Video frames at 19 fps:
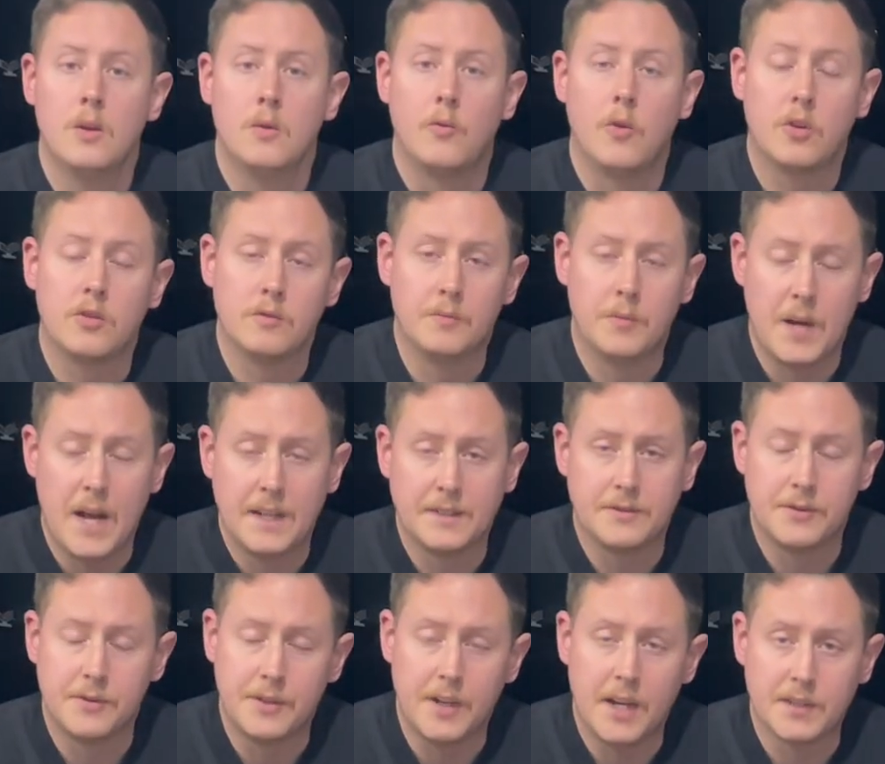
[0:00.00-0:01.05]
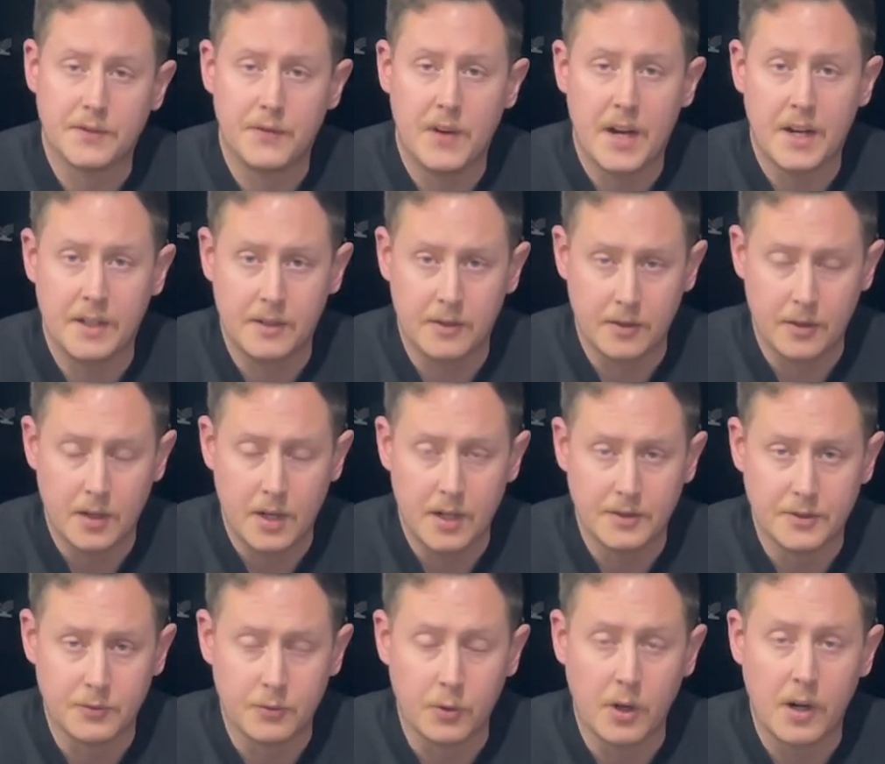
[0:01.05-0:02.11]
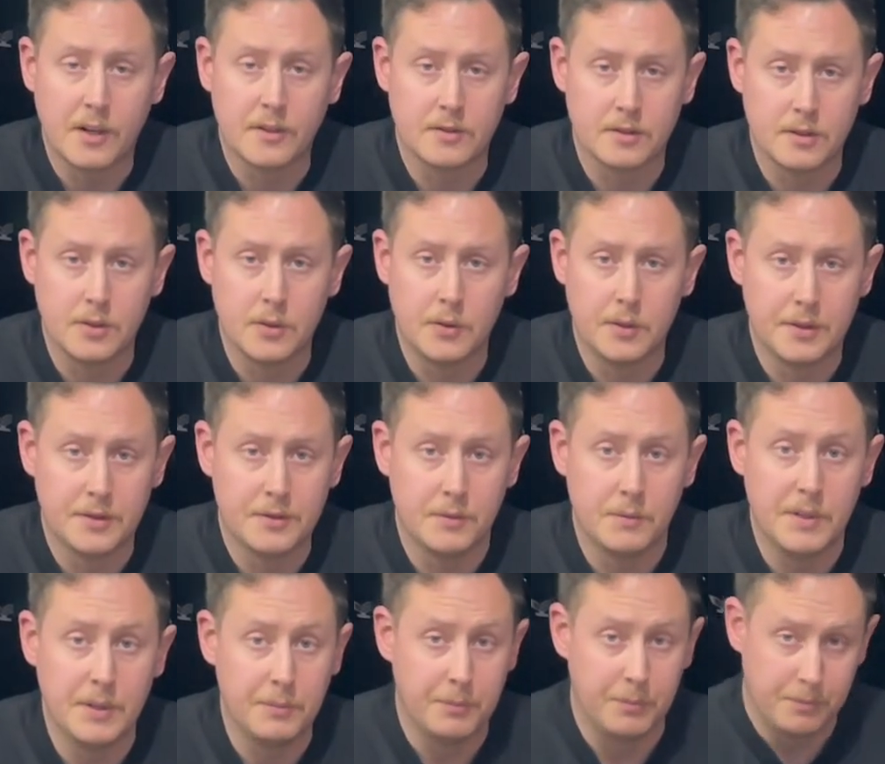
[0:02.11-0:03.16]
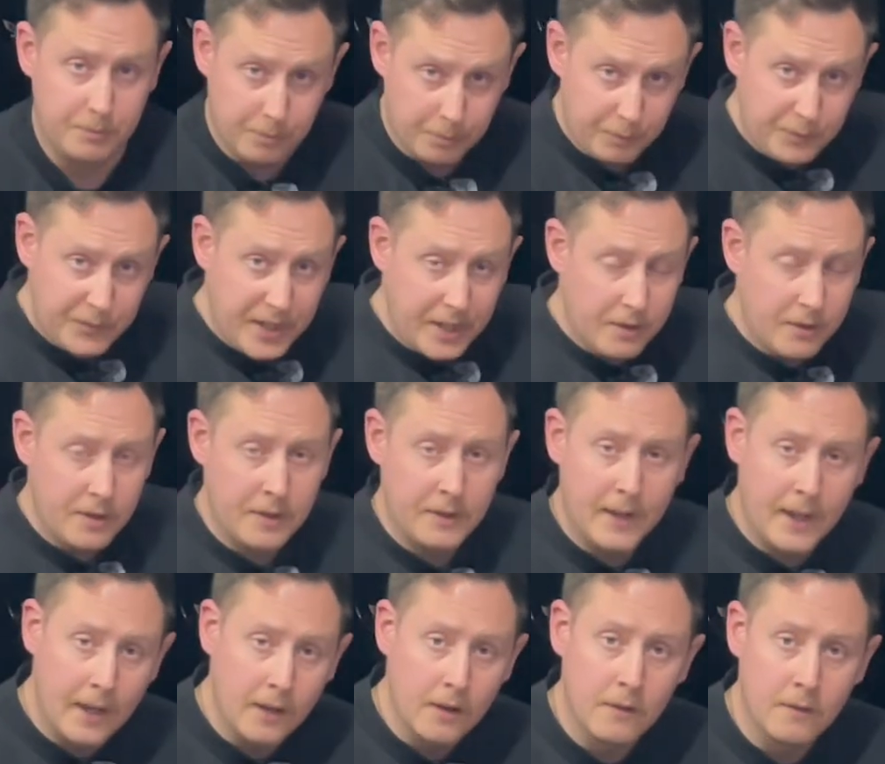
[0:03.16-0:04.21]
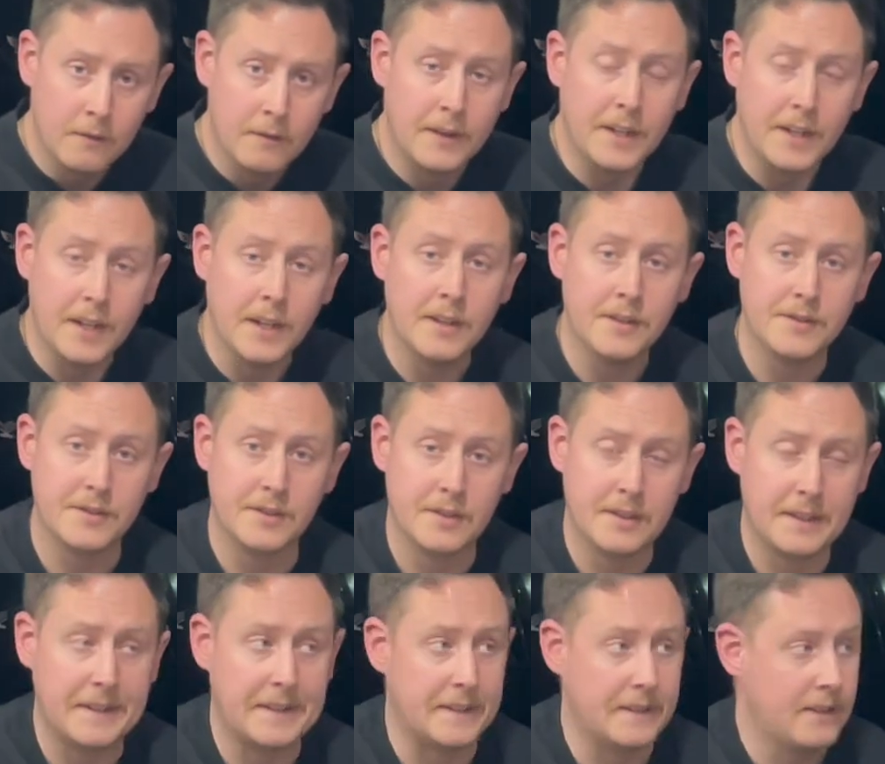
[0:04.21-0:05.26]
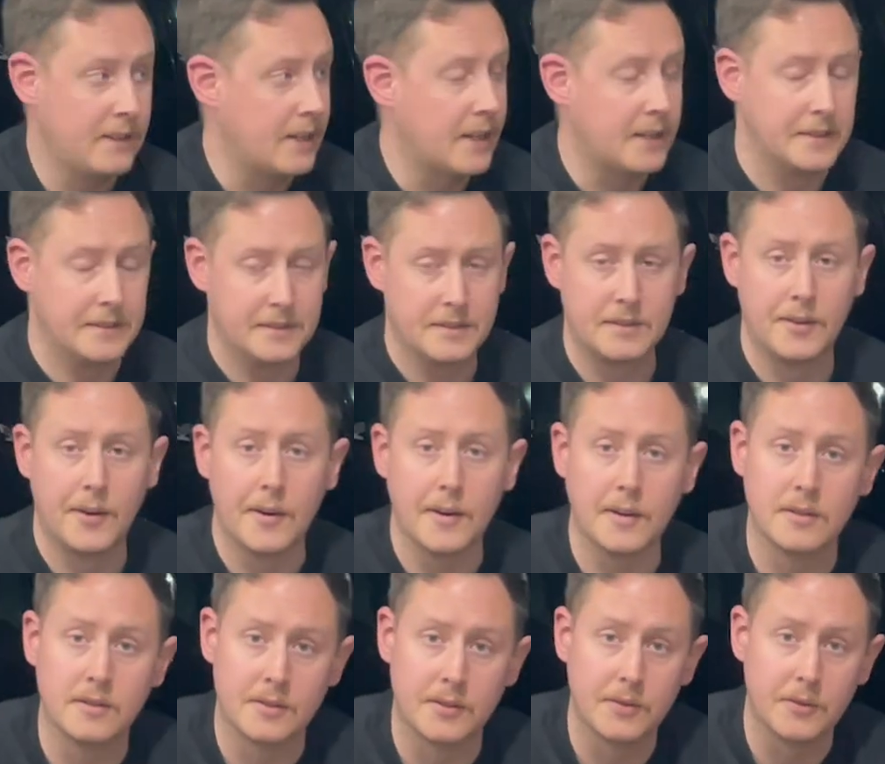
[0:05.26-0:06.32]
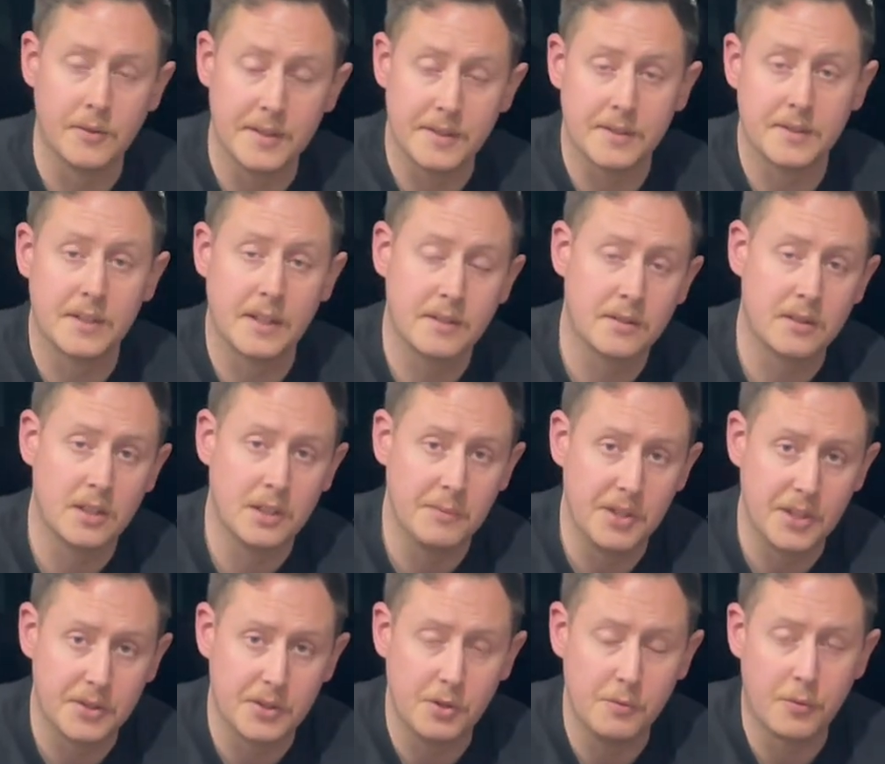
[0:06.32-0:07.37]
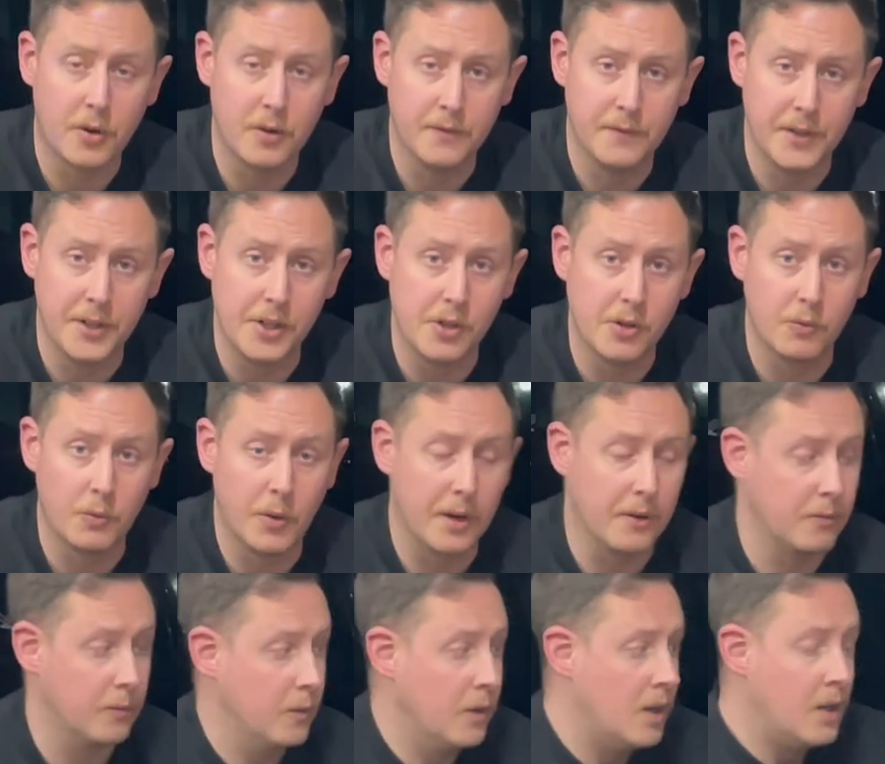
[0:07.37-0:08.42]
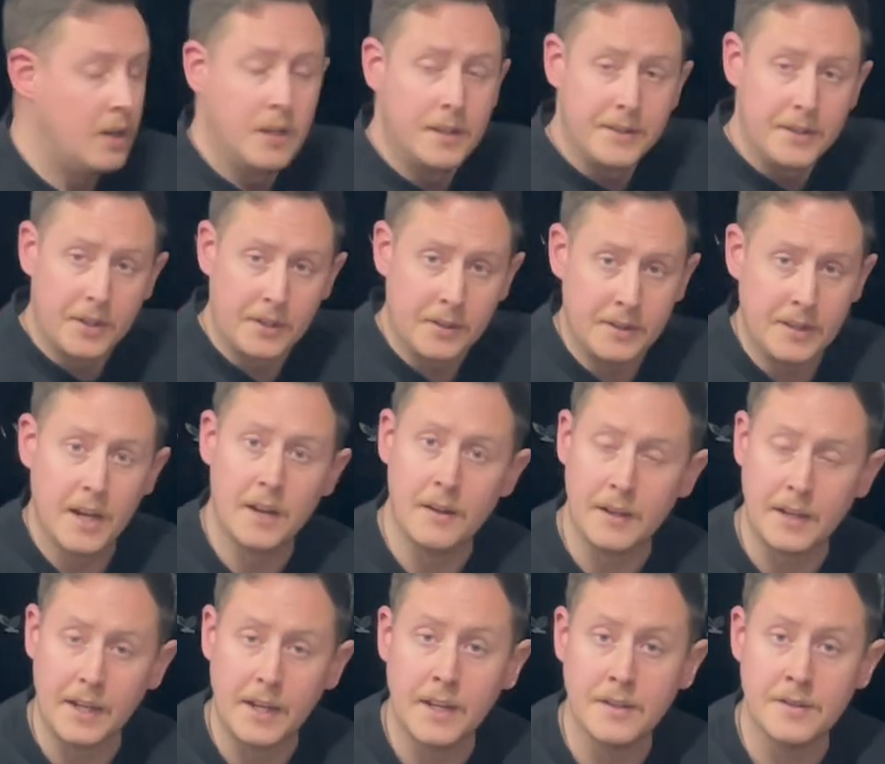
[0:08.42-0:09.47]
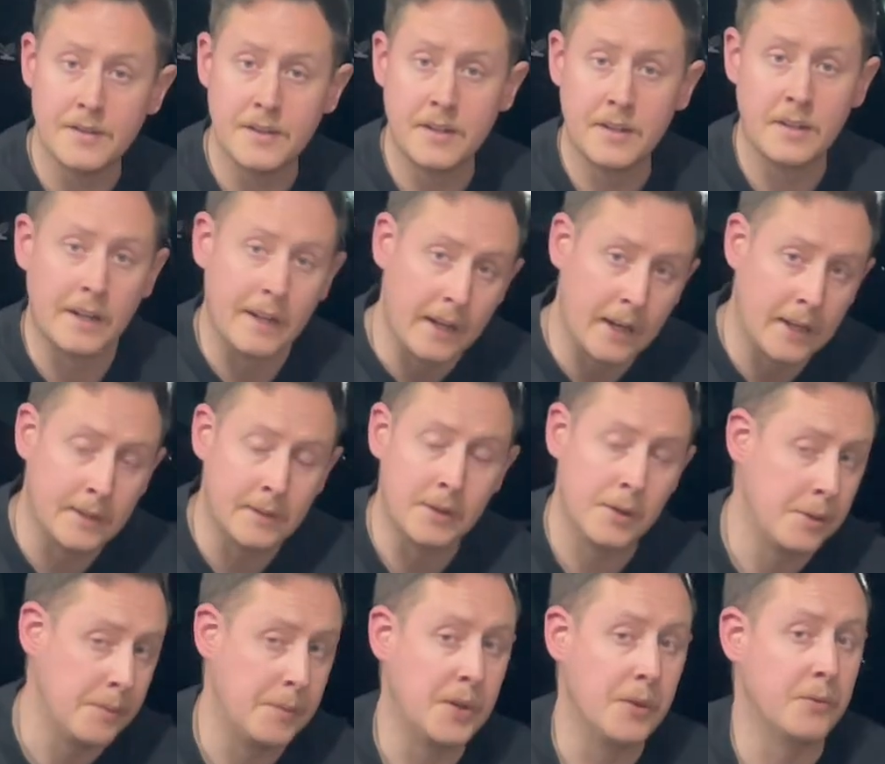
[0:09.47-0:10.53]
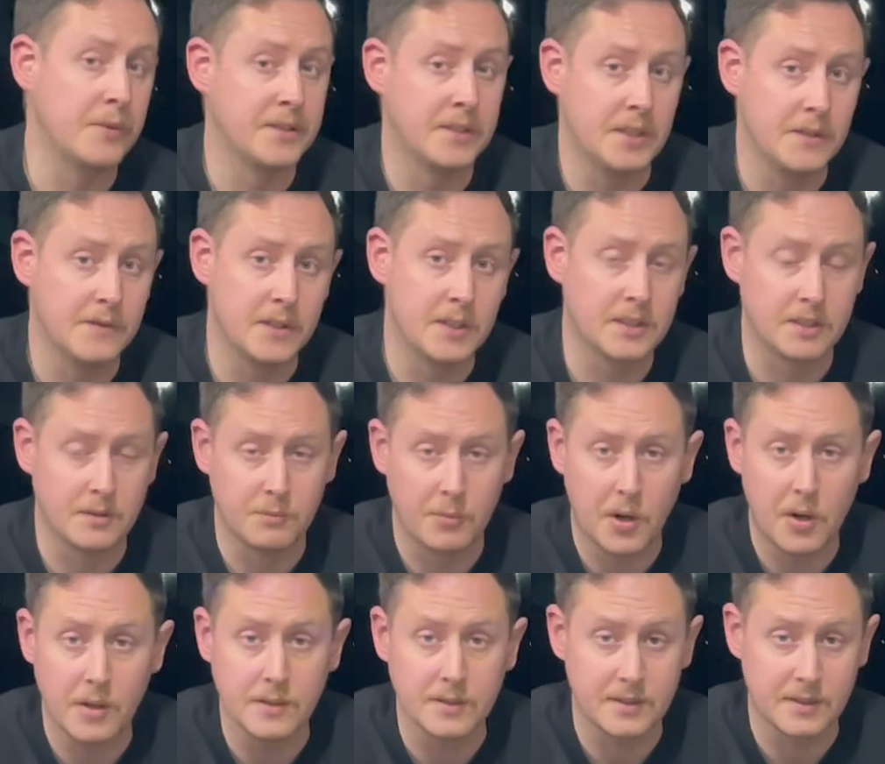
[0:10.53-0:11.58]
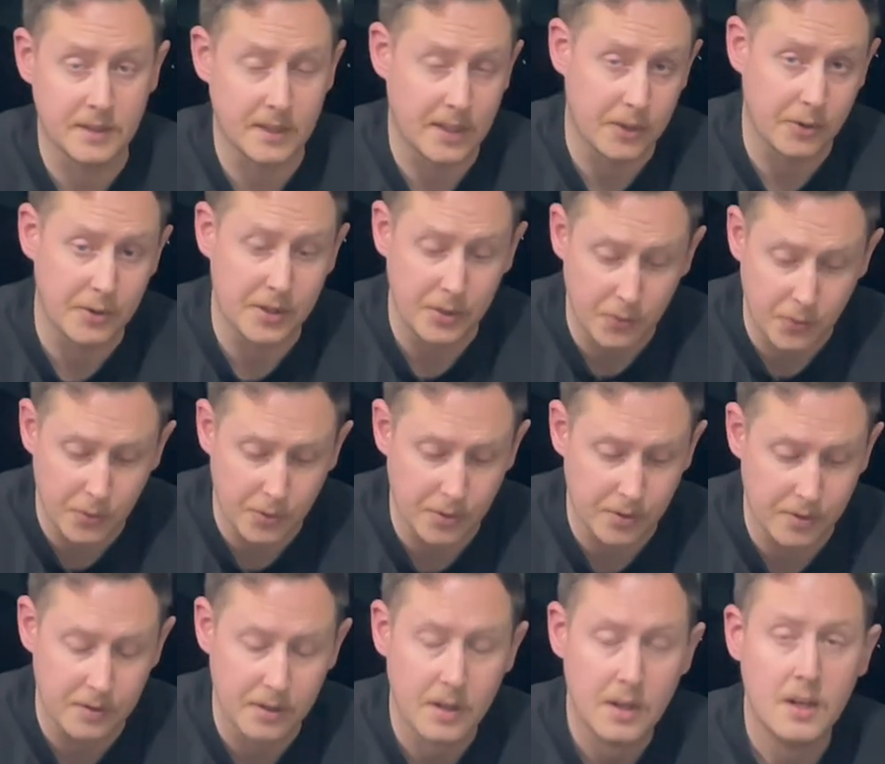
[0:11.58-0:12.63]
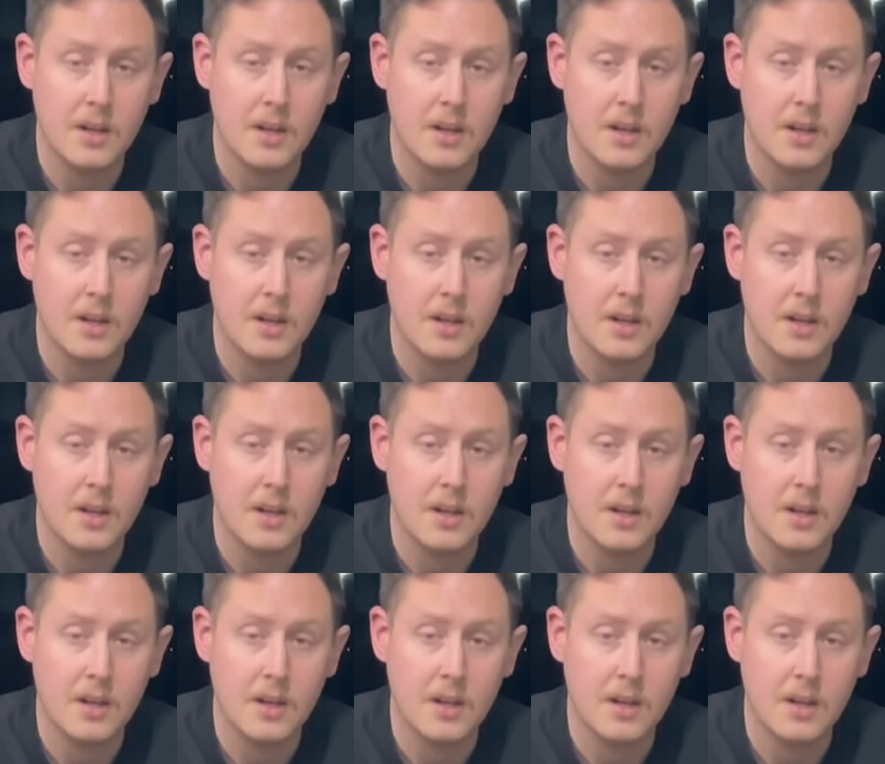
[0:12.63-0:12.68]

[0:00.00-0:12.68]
Welcome back to Das Wagen Garage. We're actually going to be tearing down the engine, and yeah, it's dark. So this is actually going to be a two-part video where we're tearing down the engine, and I'm going to be receiving some parts that I already ordered